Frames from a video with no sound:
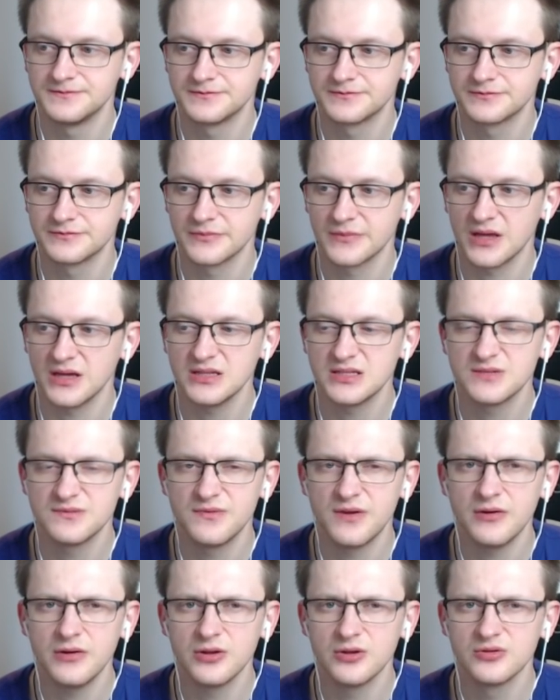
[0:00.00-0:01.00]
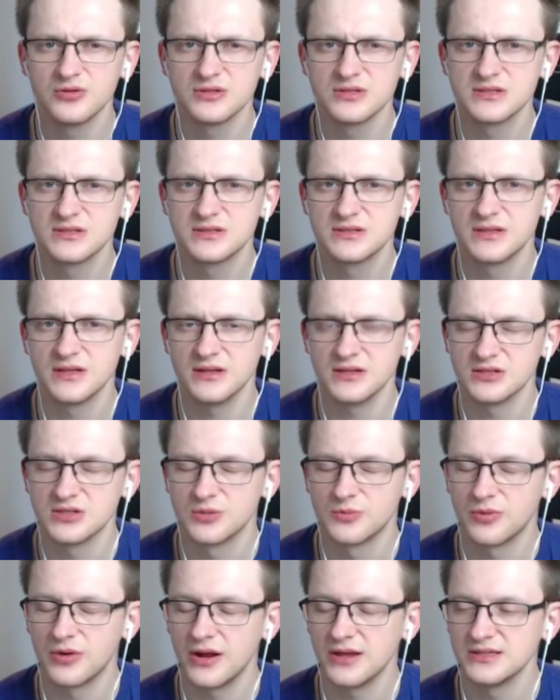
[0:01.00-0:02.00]
it's very good still,
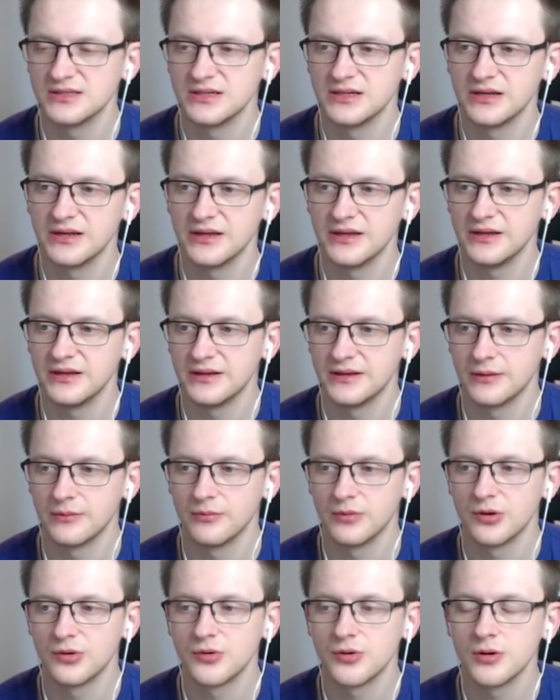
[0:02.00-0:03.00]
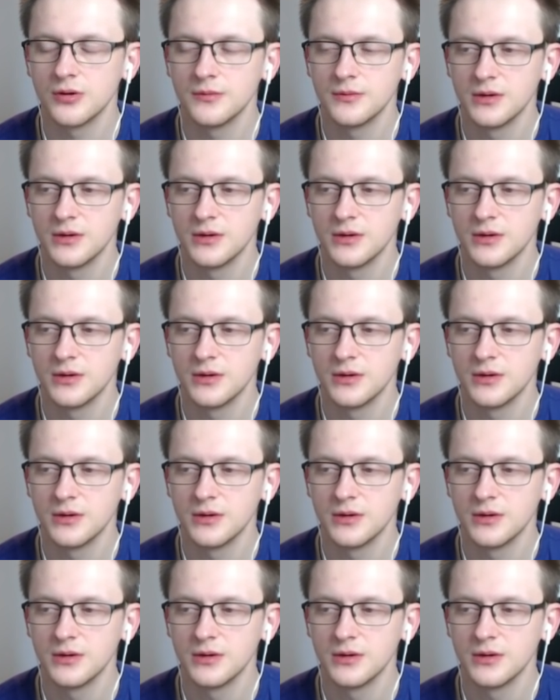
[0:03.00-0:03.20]
surprisingly, in the mirror,